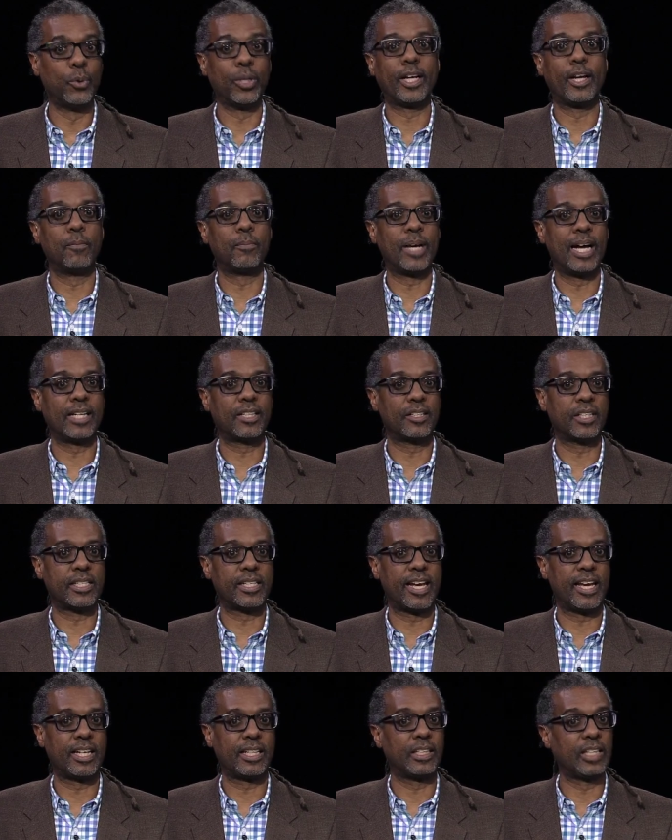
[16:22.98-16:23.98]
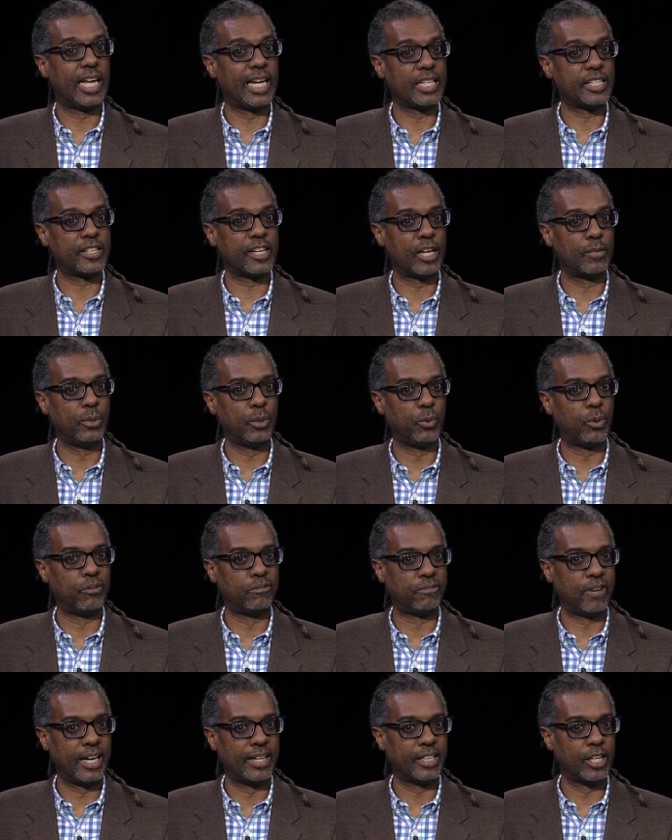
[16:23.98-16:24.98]
we come back to the line table, we'll
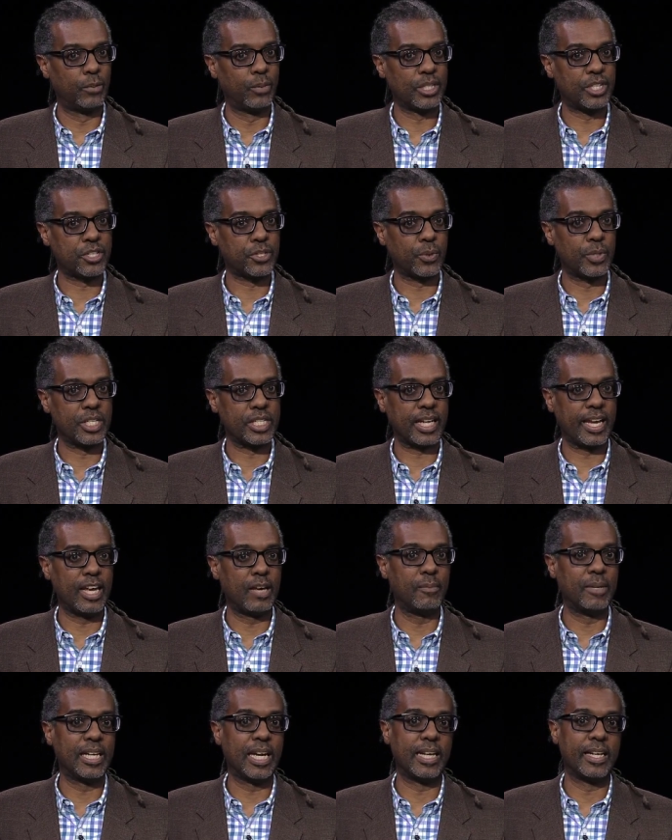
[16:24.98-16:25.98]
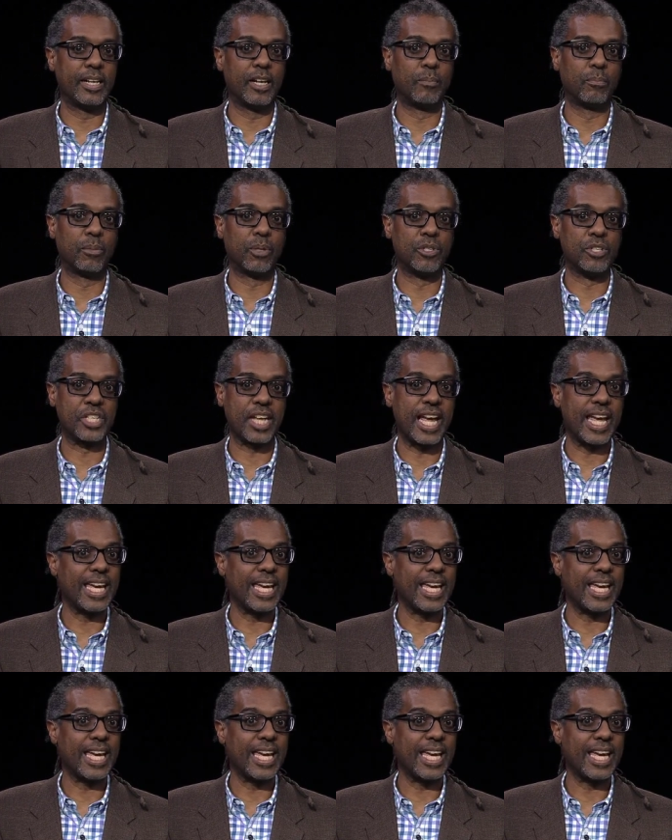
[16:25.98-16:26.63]
find out what stories came in at numbers